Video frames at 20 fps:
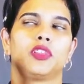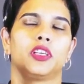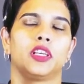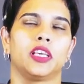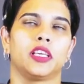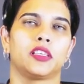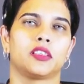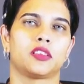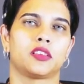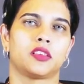
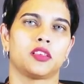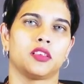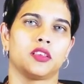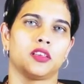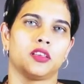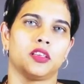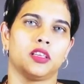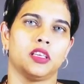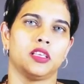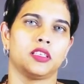next
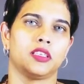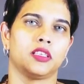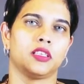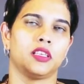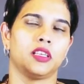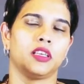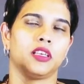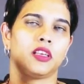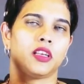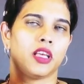
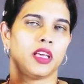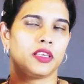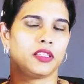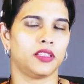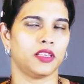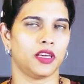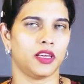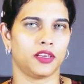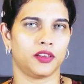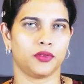ascendant like that.